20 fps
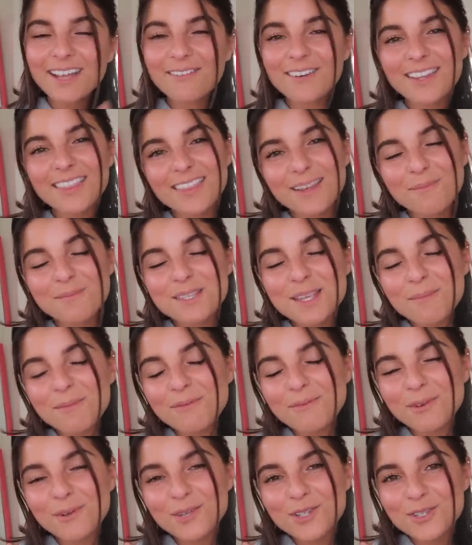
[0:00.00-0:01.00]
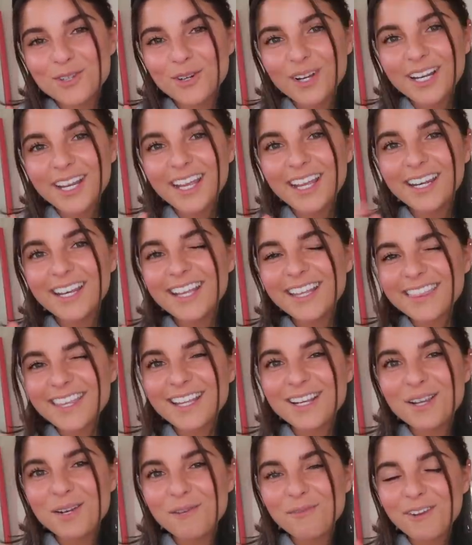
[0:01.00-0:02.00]
Give it a thumbs up if you enjoyed it and hit
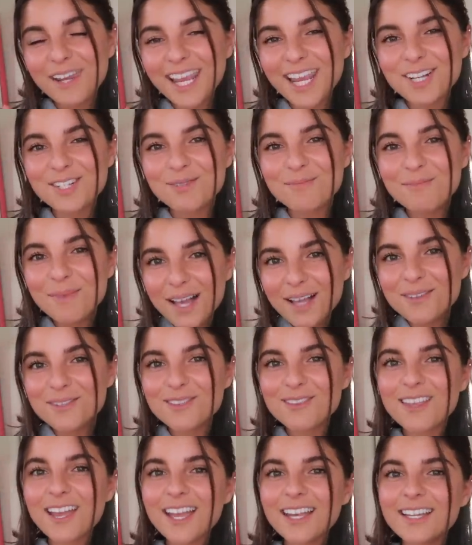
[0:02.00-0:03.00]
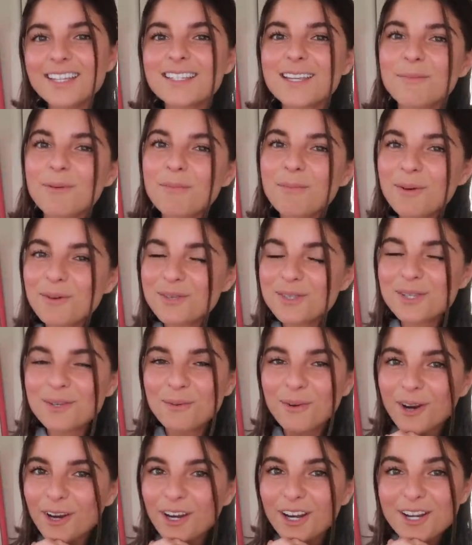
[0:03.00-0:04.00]
that notification bell so that anytime I post,
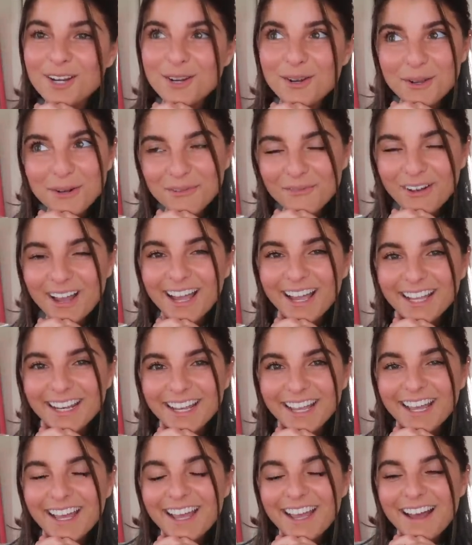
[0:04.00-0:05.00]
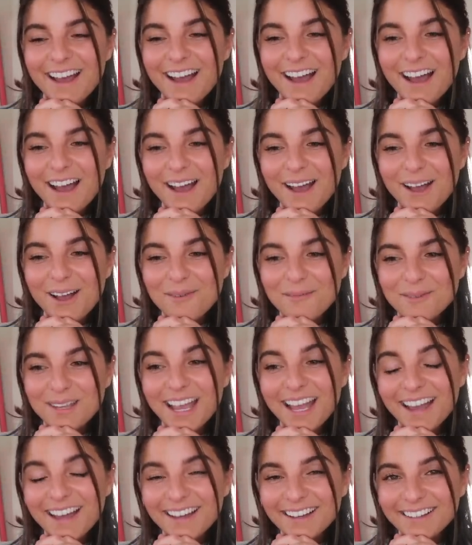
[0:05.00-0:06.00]
you are notified. Um,
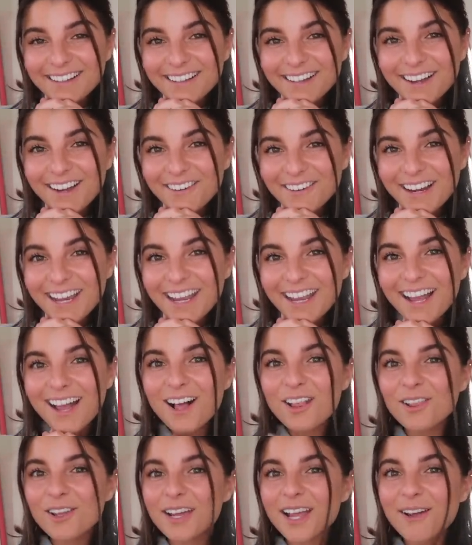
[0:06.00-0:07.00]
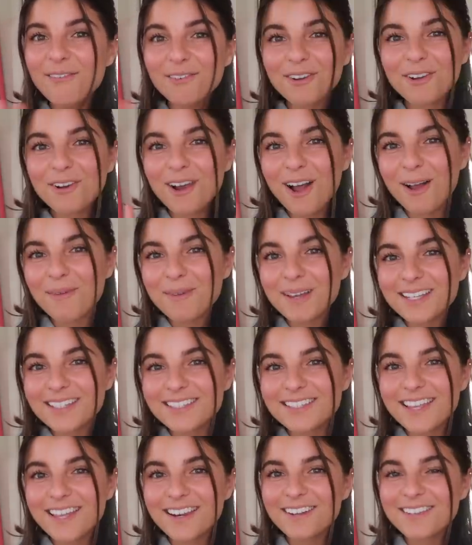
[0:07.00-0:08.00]
yeah. All right. I'll look out for your
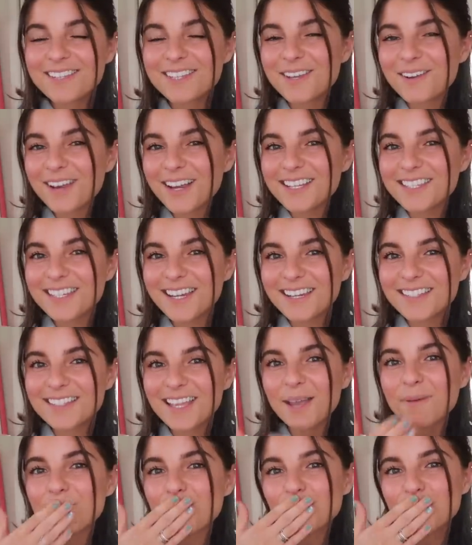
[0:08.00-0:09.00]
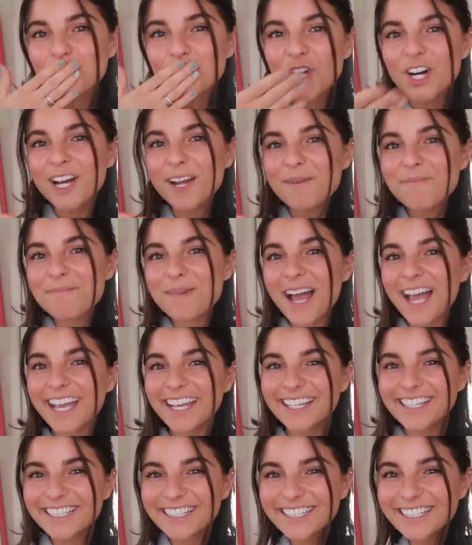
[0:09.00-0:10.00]
comments and I'll see you guys next time.
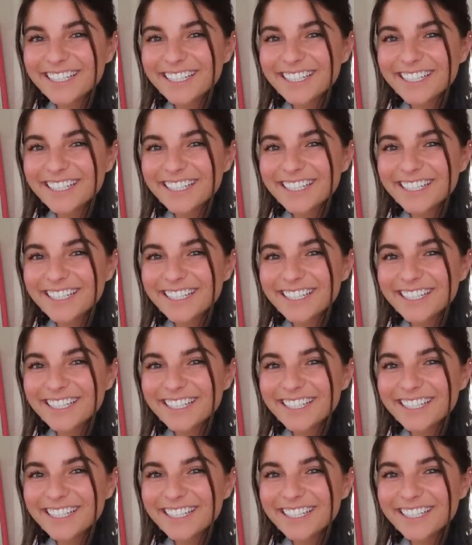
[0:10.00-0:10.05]
Bye.